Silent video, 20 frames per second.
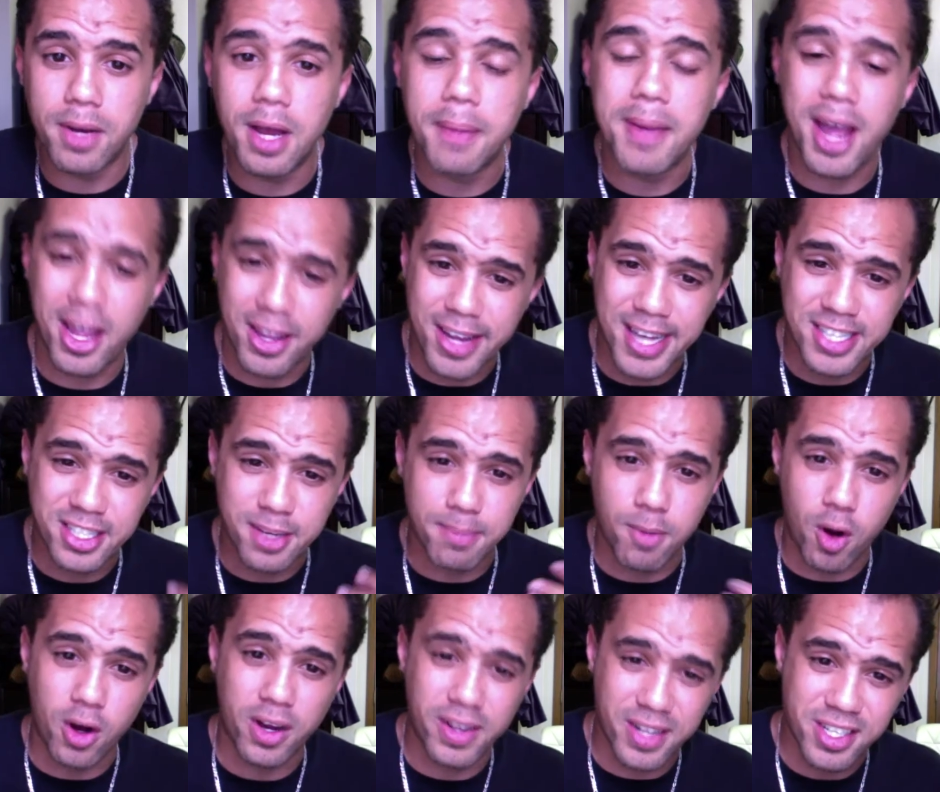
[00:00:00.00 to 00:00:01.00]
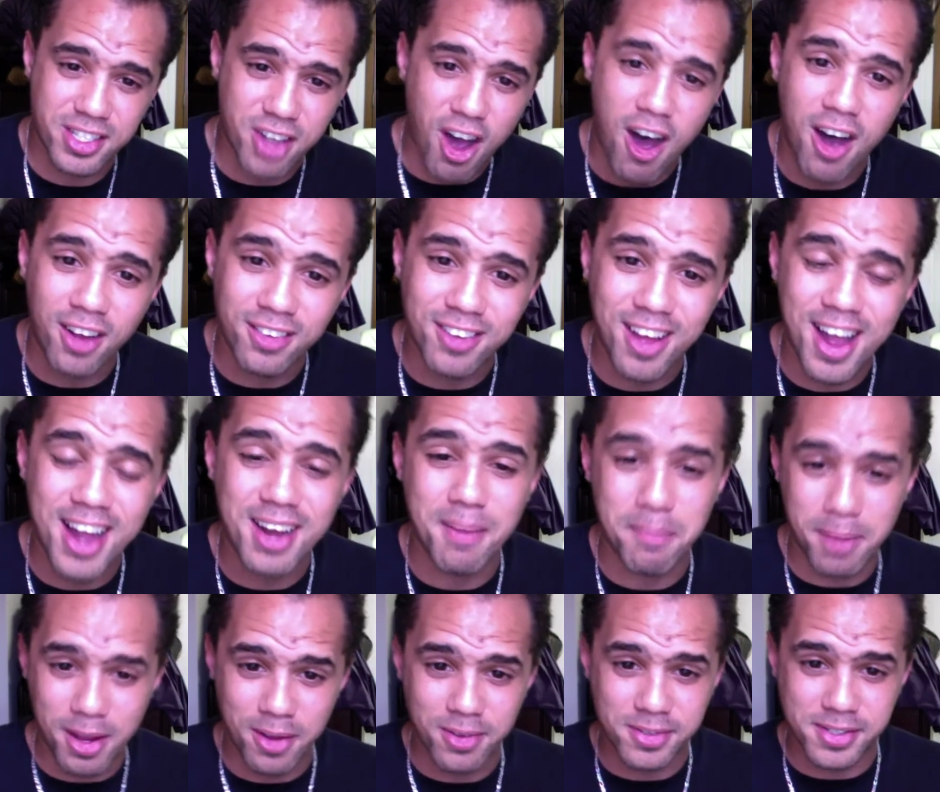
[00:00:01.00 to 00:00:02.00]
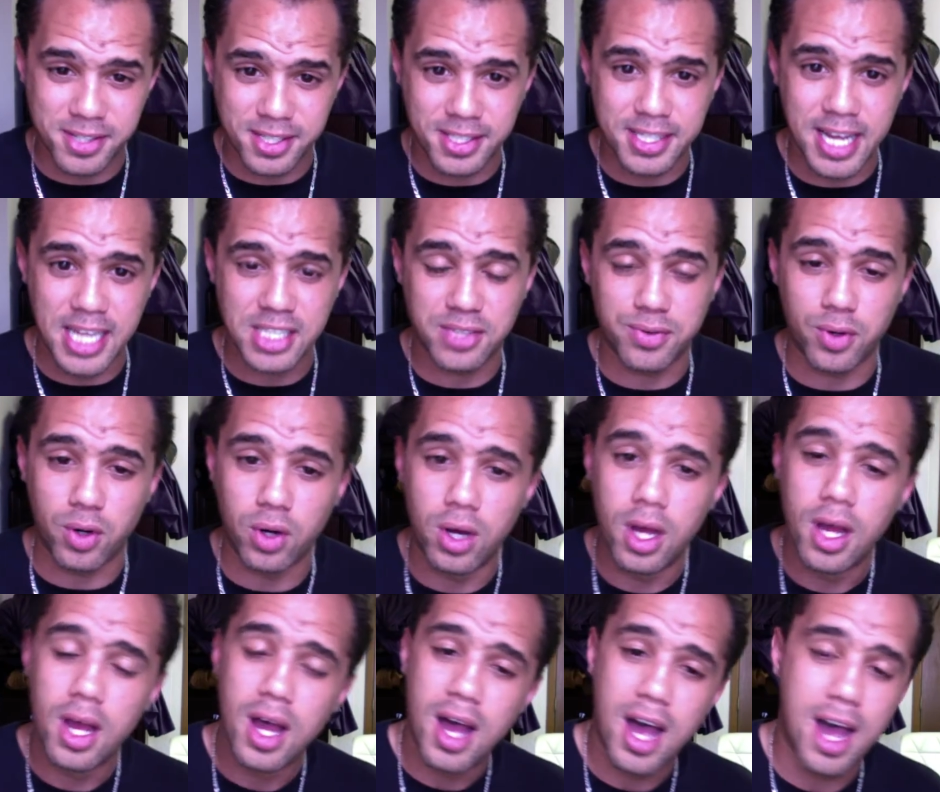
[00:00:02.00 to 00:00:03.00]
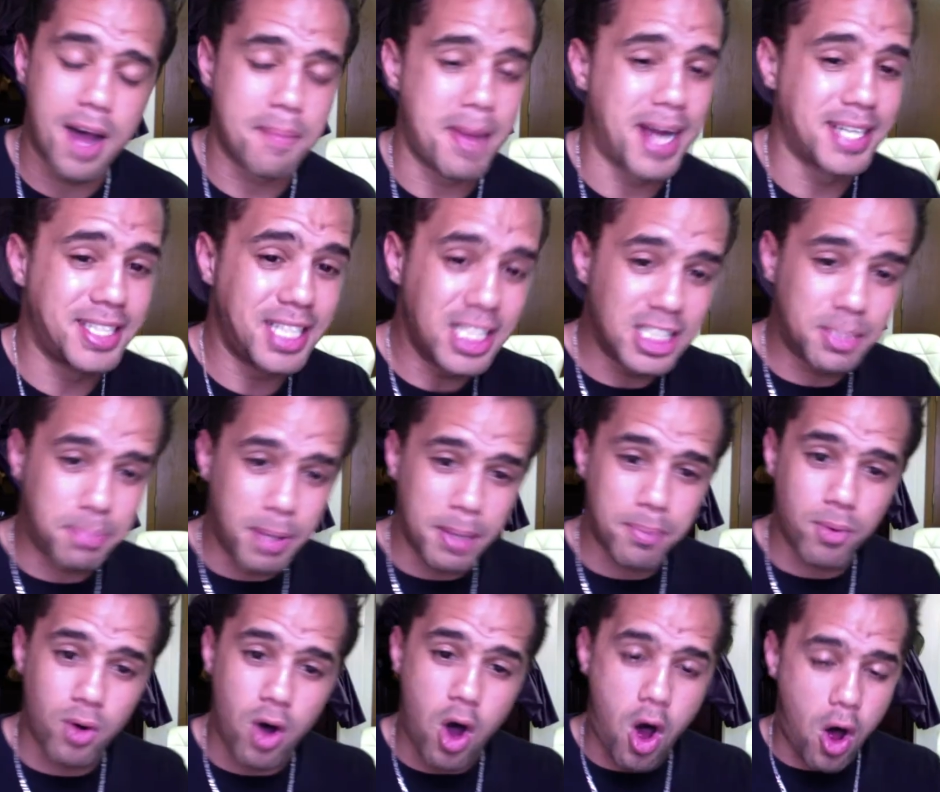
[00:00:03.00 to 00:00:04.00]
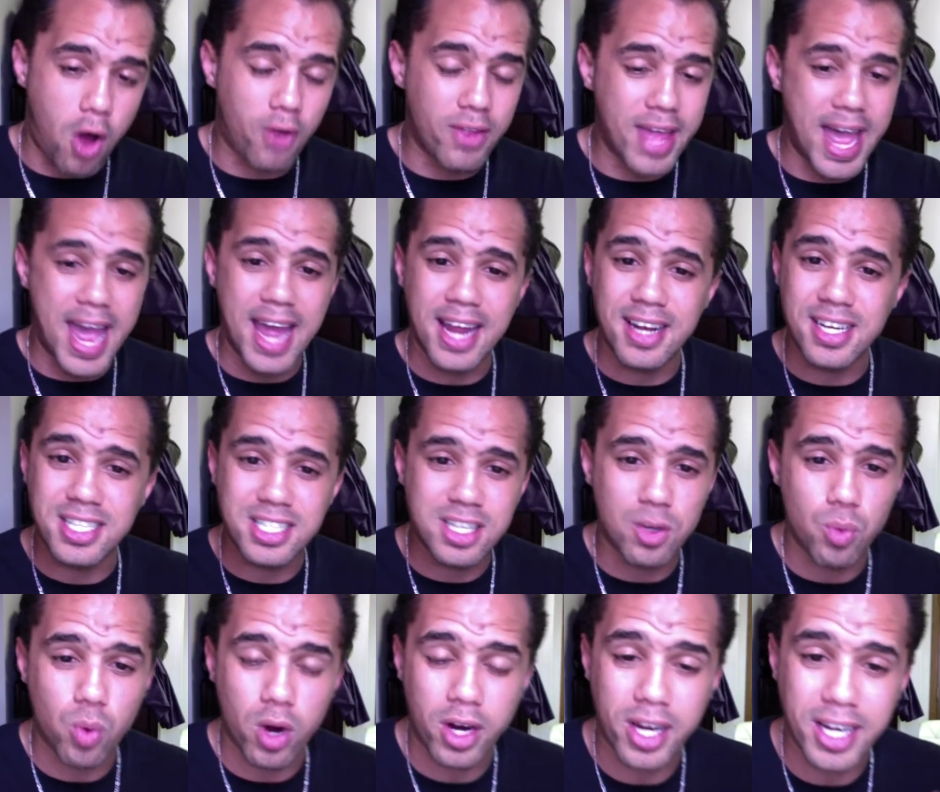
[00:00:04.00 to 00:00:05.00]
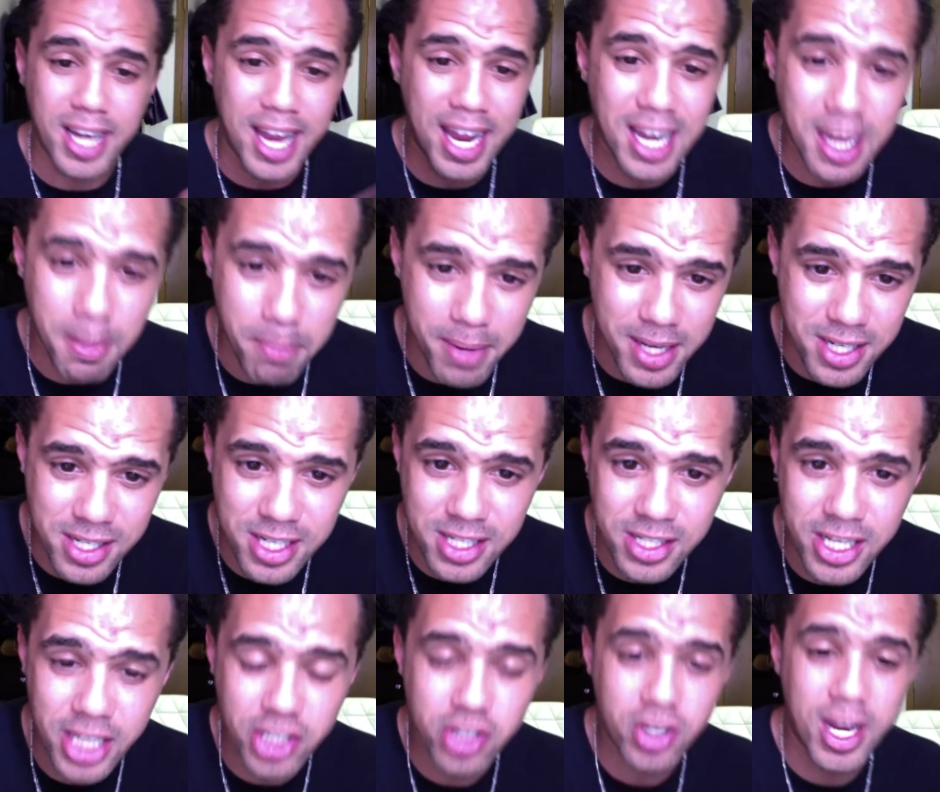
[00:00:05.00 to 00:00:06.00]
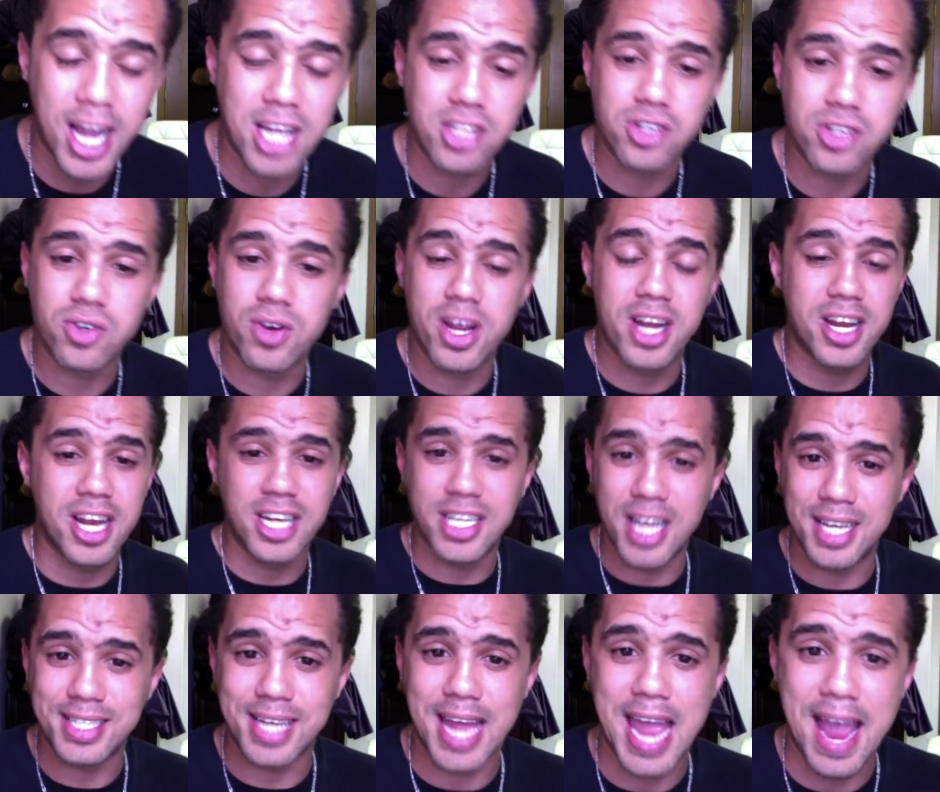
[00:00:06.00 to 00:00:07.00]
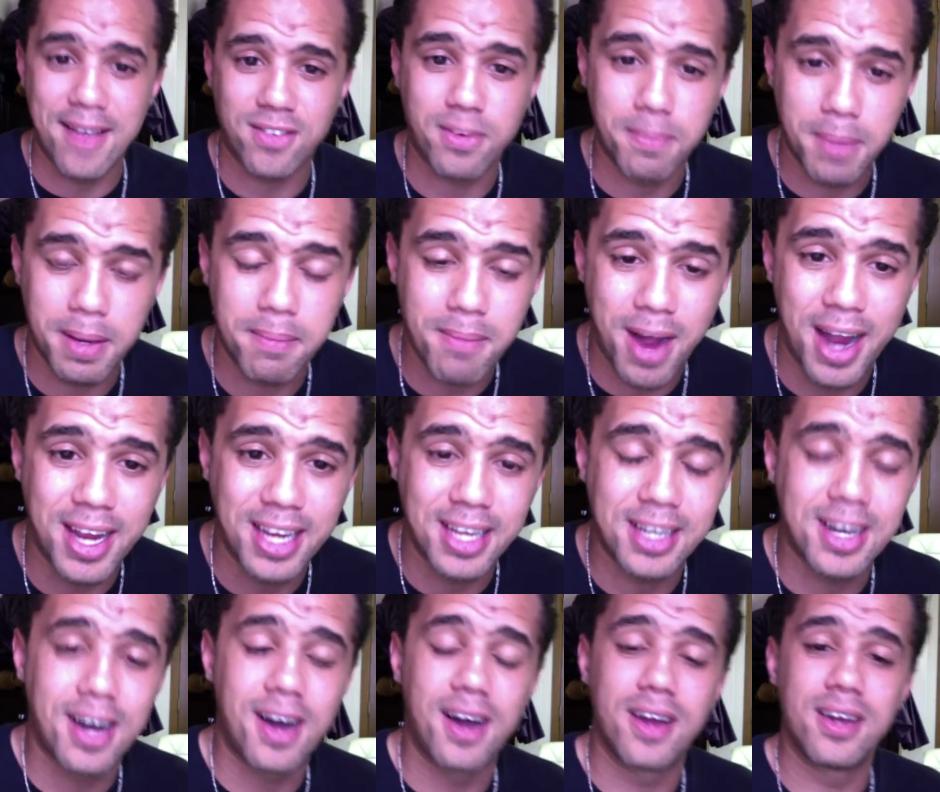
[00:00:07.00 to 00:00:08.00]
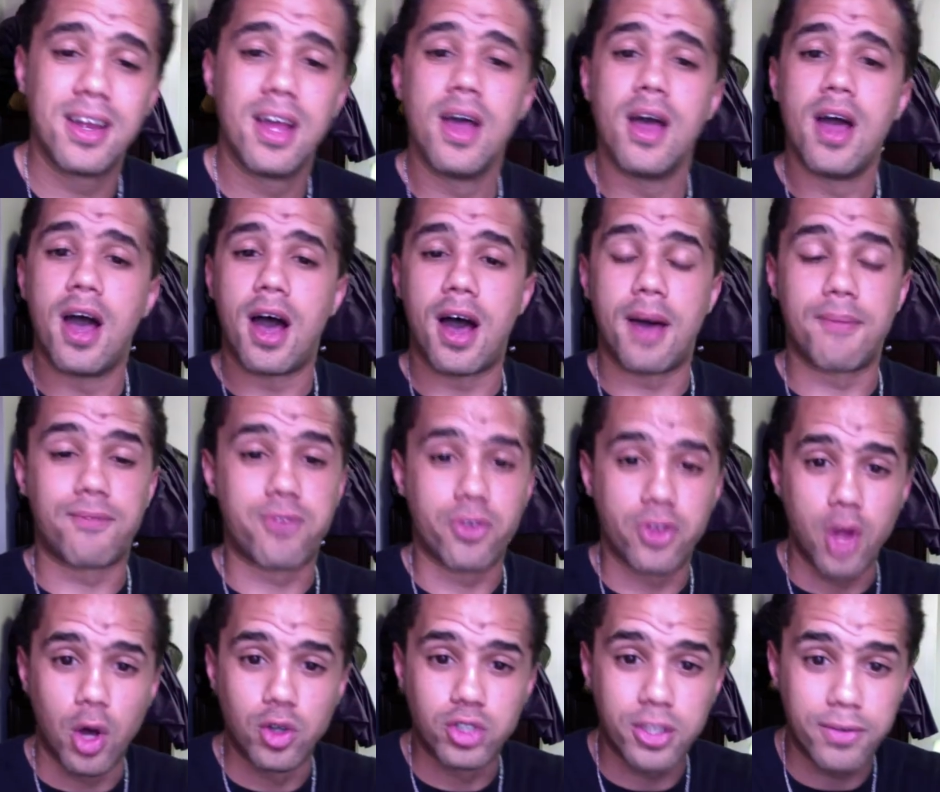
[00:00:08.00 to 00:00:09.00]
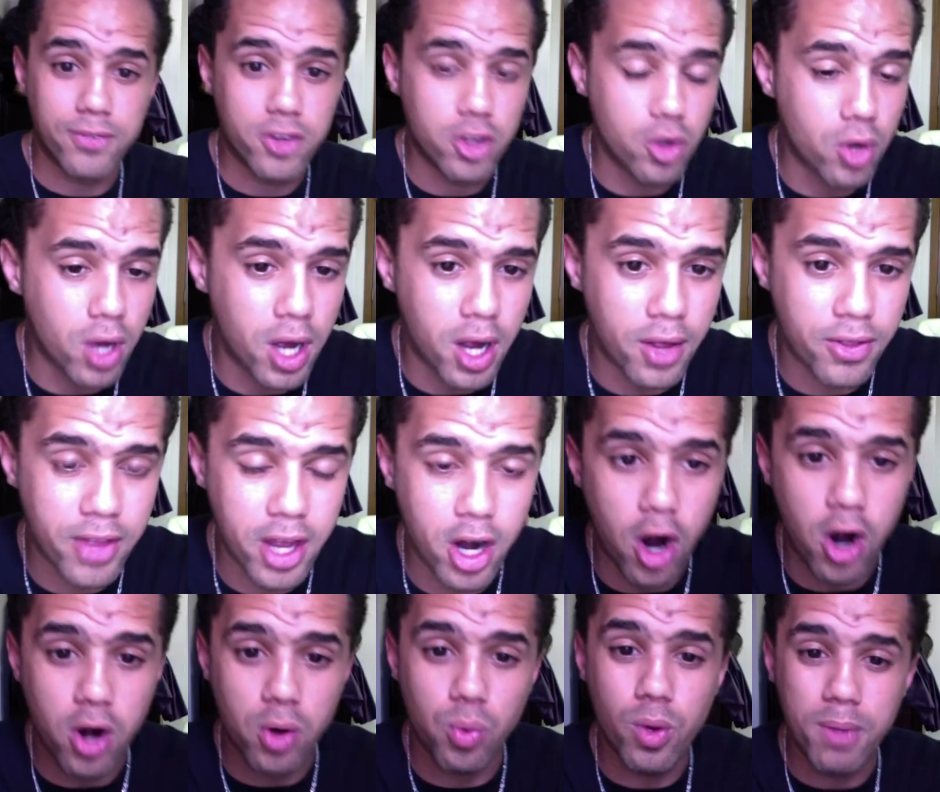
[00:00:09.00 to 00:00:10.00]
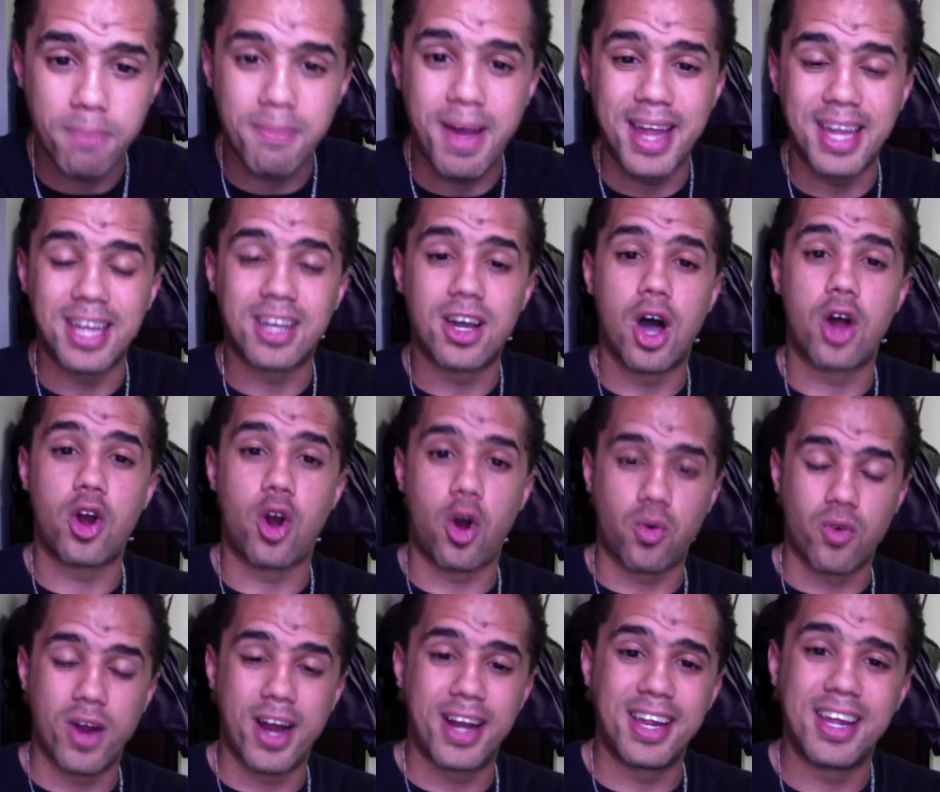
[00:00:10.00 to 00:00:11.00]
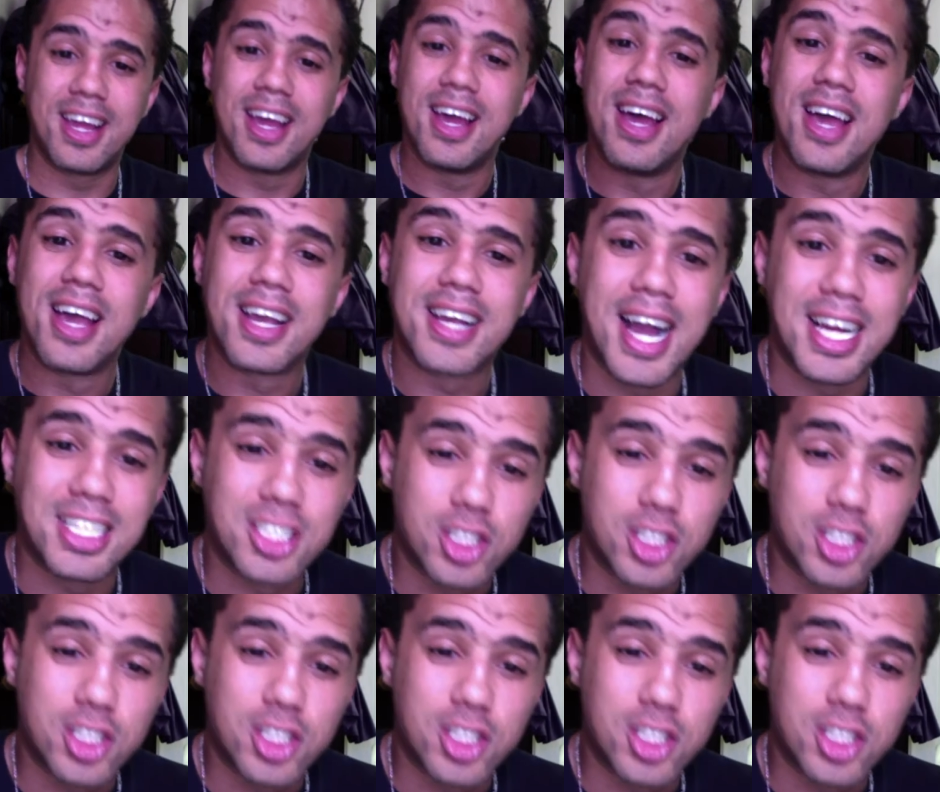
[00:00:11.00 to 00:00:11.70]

up how you guys can market this online and be successful. I teach people all that, and this can work in any business that you guys are in. It doesn't have to be MyEcon. For those of you that aren't with MyEcon already, guys,